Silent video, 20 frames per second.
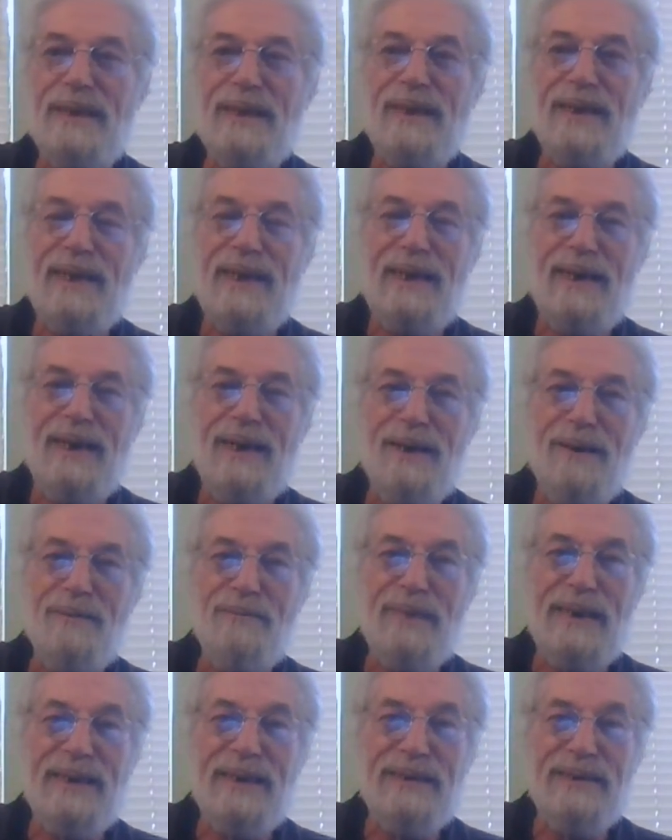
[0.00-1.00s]
how
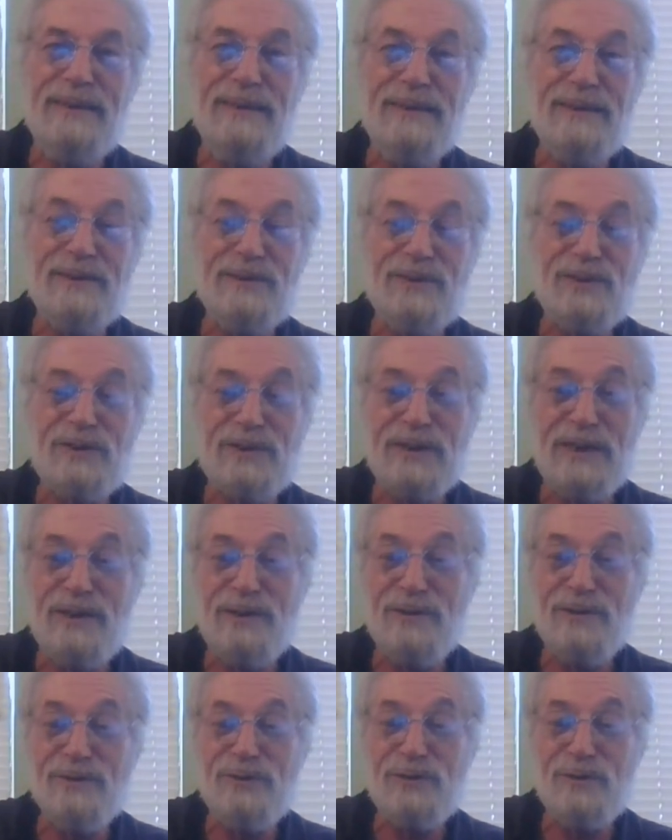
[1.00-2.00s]
many
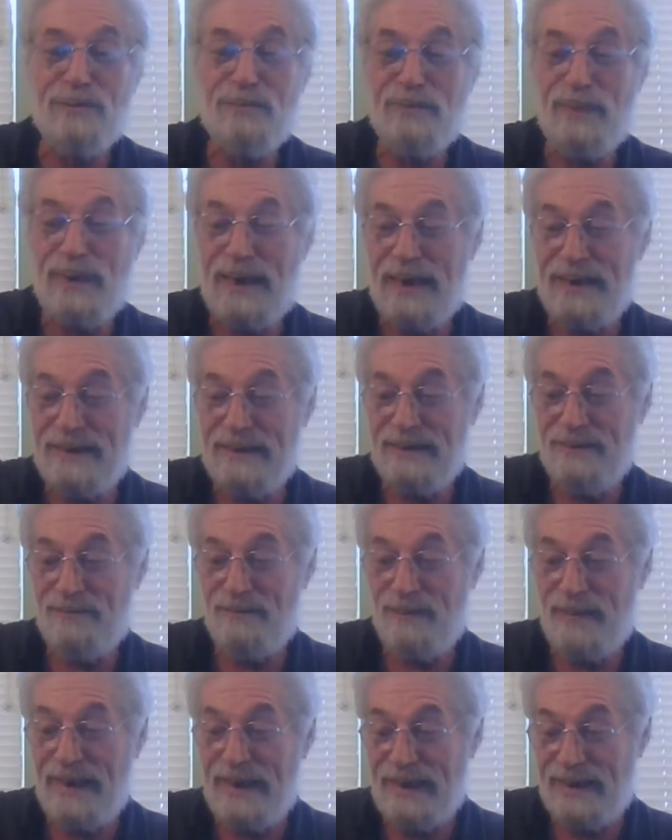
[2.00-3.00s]
cells your body
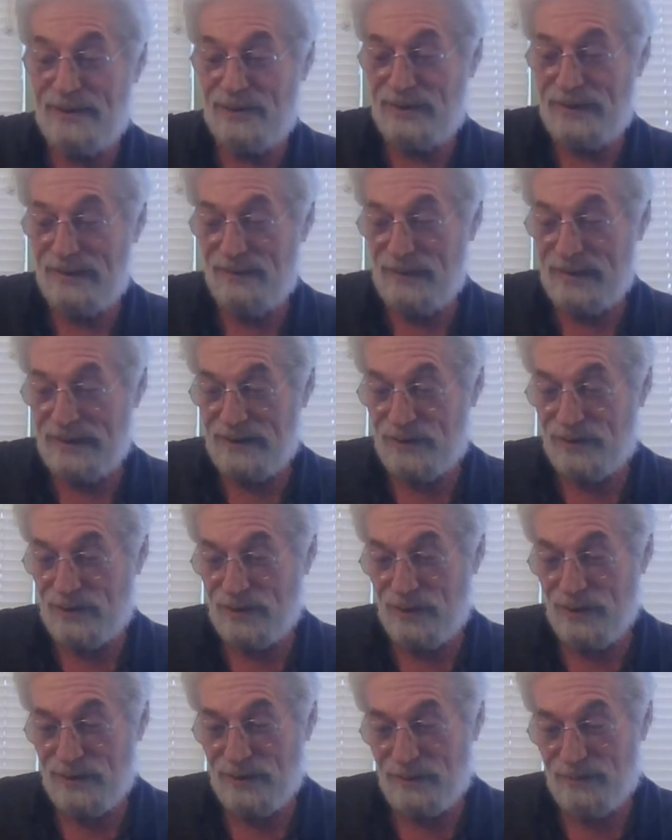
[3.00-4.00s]
makes. If it
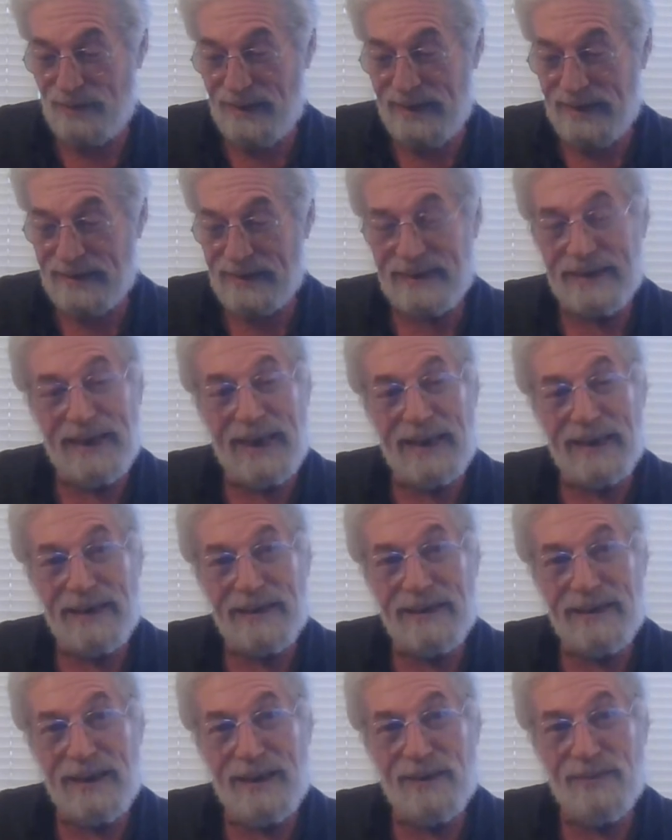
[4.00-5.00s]
starts making not
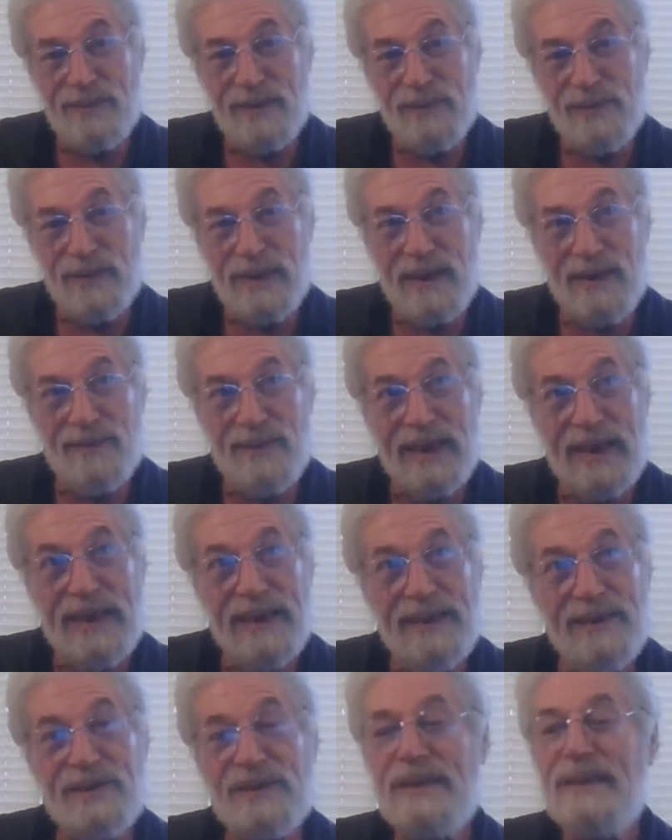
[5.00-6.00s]
enough, if you have
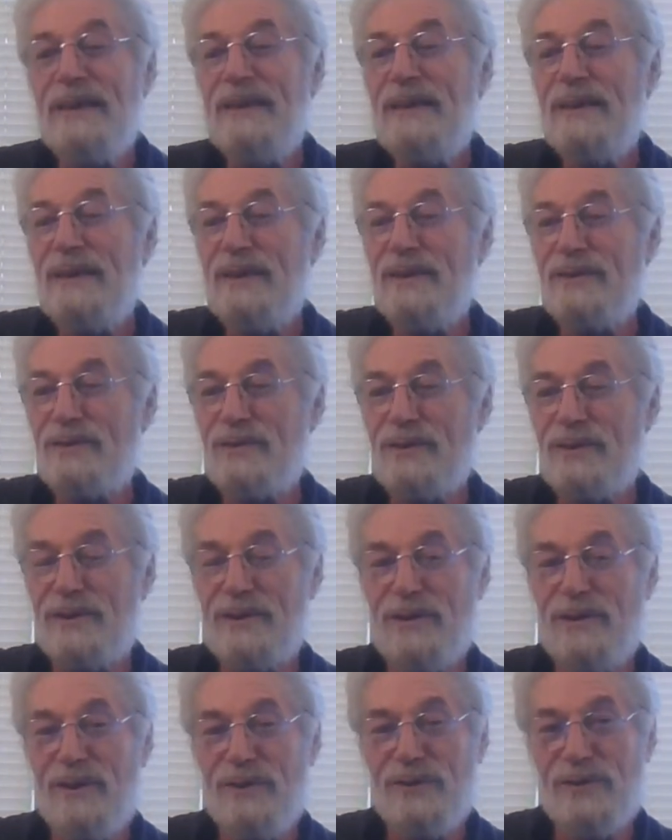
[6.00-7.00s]
AIDS, it's going to
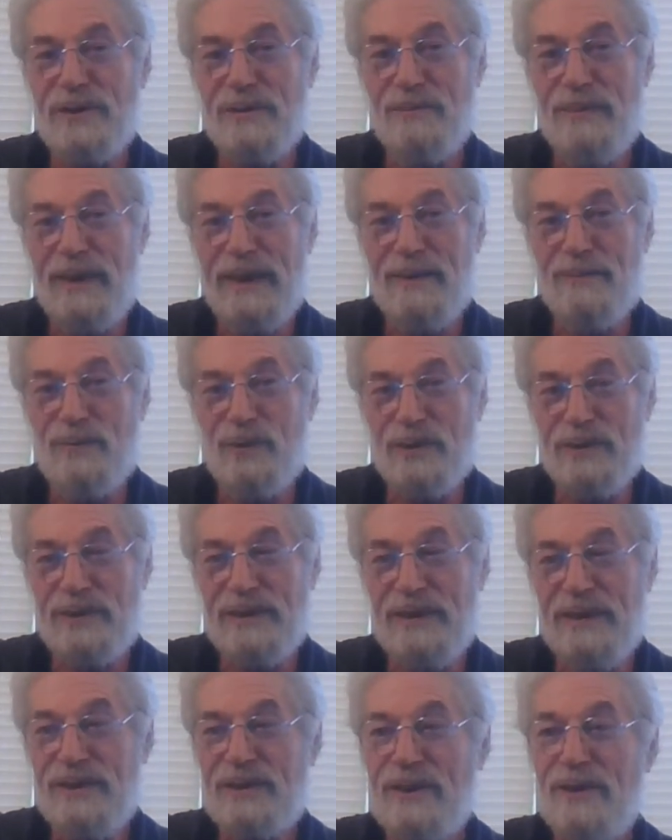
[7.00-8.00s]
cause you to make more
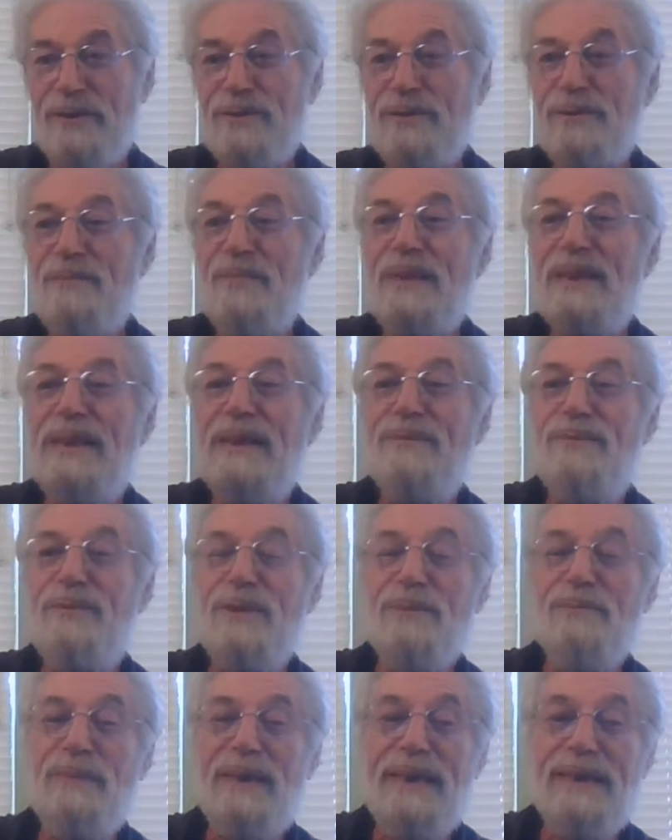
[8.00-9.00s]
T cells. If
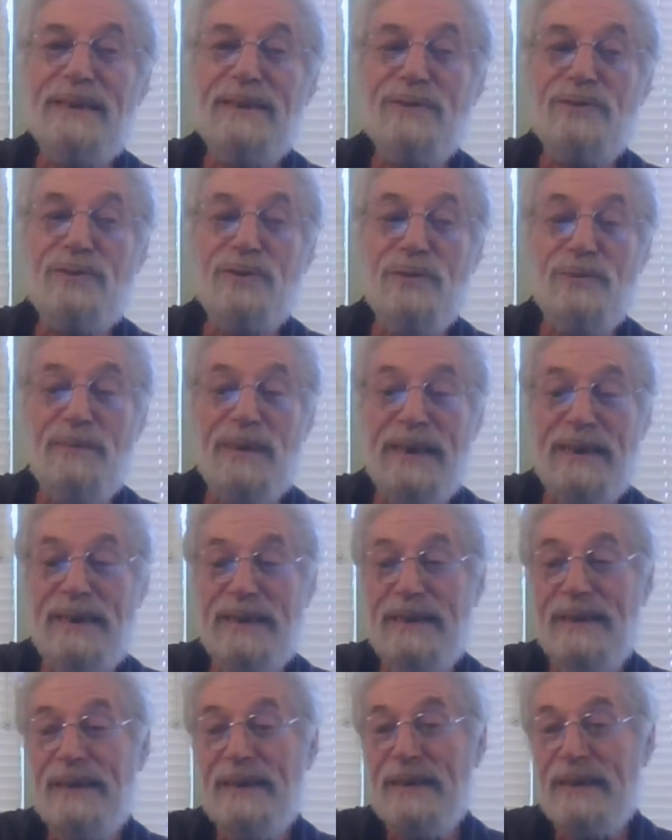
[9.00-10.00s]
you're making too
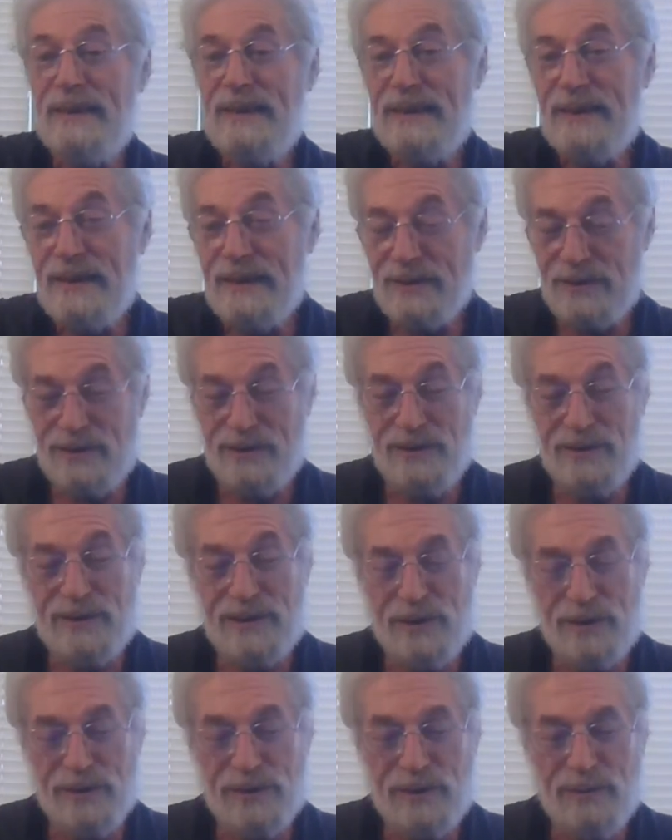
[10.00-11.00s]
many, it's going to
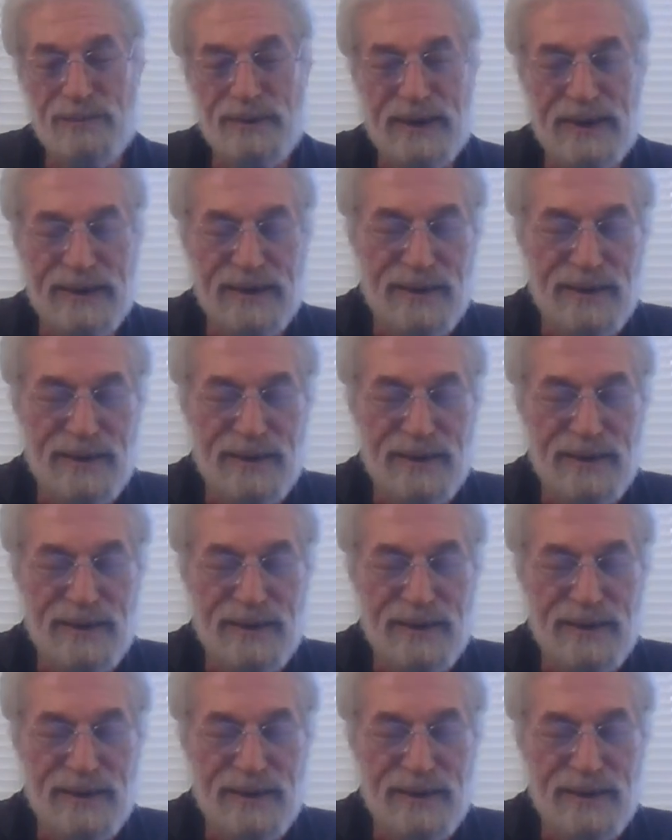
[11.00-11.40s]
cause your body